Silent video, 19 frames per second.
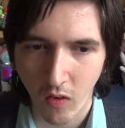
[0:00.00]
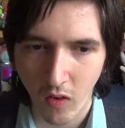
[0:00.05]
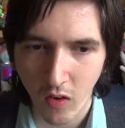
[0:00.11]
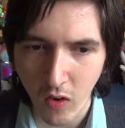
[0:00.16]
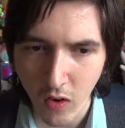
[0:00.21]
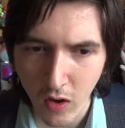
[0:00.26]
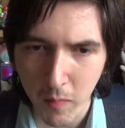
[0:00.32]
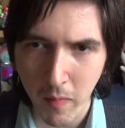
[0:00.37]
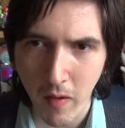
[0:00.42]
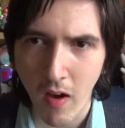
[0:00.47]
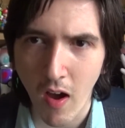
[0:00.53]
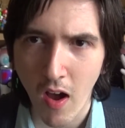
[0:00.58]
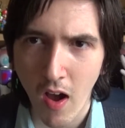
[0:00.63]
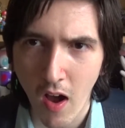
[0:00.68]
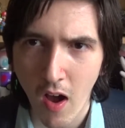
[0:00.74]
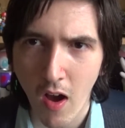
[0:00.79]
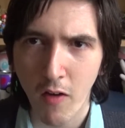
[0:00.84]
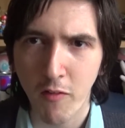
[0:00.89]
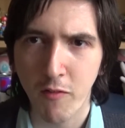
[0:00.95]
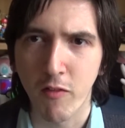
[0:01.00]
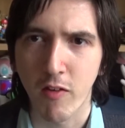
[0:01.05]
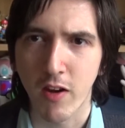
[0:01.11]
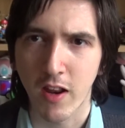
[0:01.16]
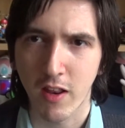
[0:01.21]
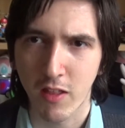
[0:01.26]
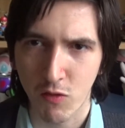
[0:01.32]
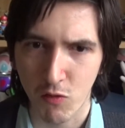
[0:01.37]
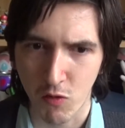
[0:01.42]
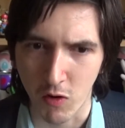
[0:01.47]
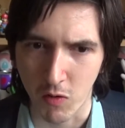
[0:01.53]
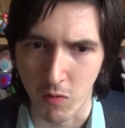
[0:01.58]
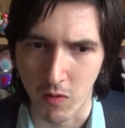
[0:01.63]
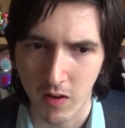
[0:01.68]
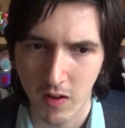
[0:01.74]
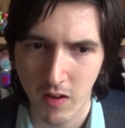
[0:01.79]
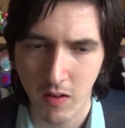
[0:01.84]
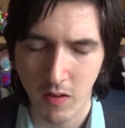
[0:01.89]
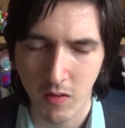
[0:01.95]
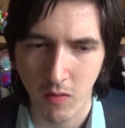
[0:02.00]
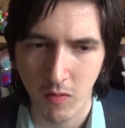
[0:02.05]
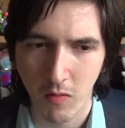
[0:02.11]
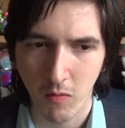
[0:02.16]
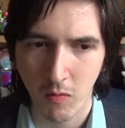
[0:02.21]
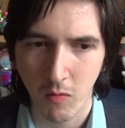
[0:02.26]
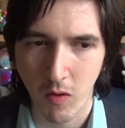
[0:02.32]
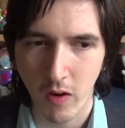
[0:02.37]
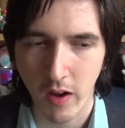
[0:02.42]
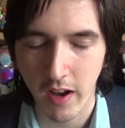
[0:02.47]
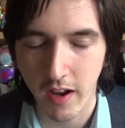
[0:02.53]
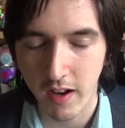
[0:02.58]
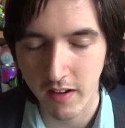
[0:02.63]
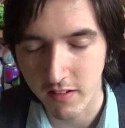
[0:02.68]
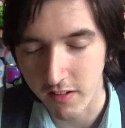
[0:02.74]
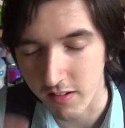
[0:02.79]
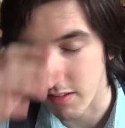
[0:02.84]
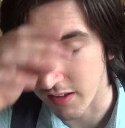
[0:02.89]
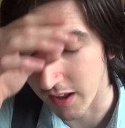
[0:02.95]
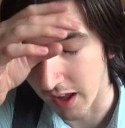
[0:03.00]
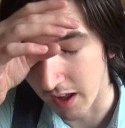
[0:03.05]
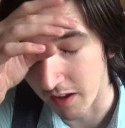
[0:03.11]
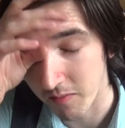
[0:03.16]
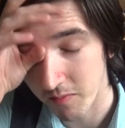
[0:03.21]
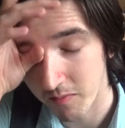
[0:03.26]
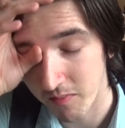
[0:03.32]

got about halfway through what I had to say.